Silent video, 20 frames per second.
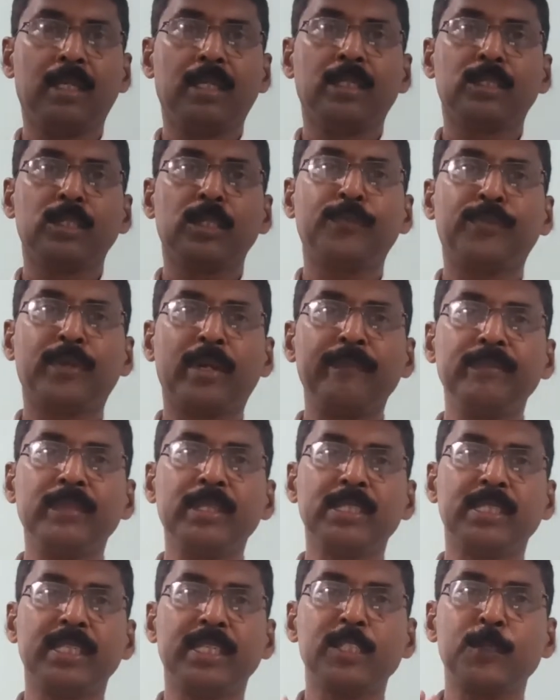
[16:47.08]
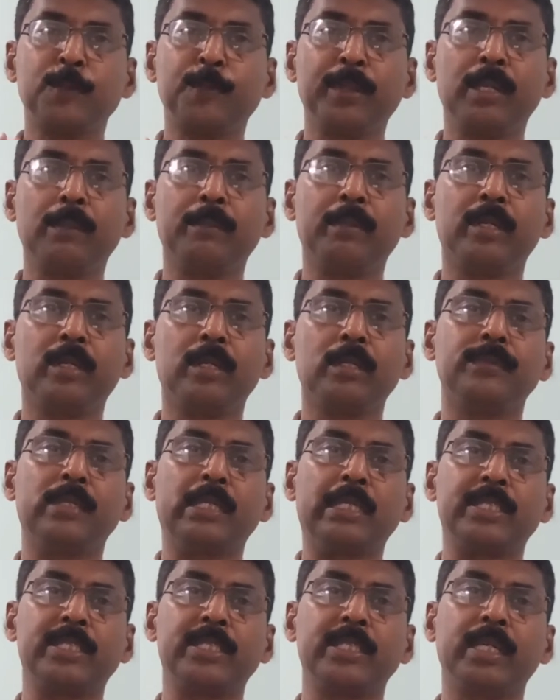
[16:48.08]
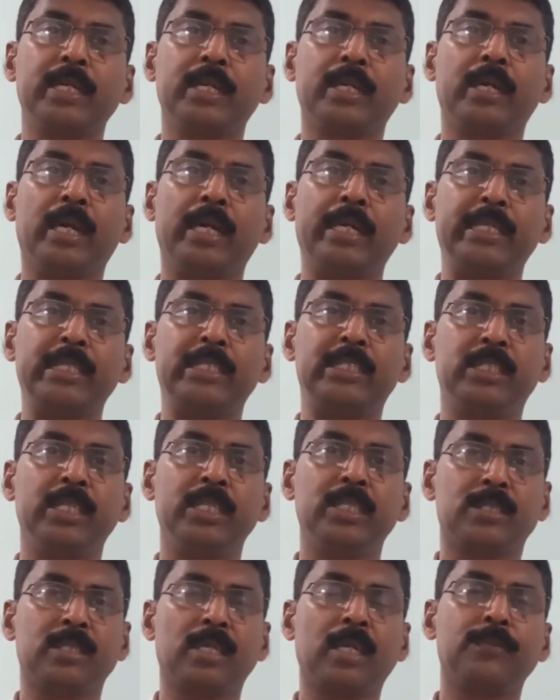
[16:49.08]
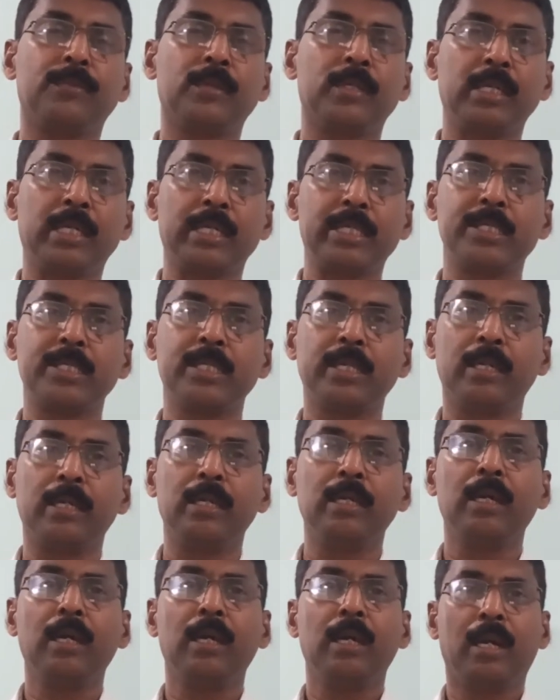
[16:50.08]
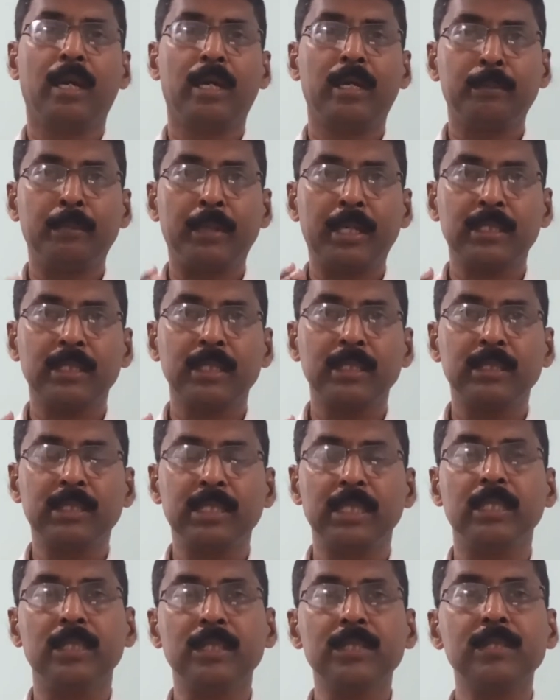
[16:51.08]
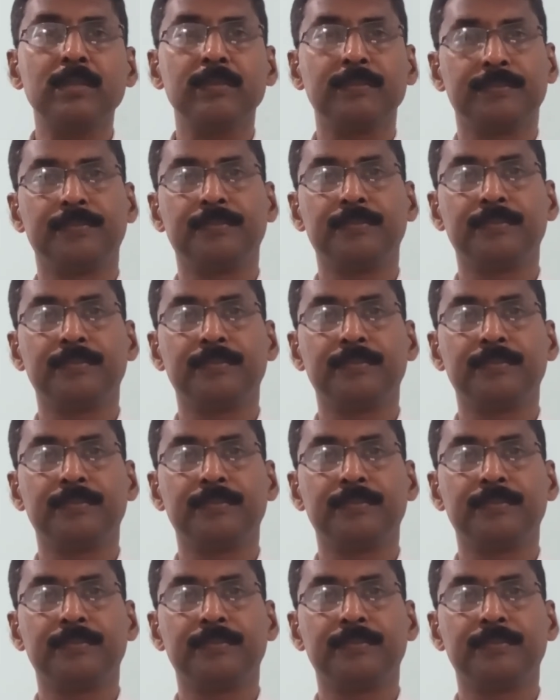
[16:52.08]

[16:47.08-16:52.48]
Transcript: So from this experiment of Hershey and Chase, Alfred Hershey and Martha Chase,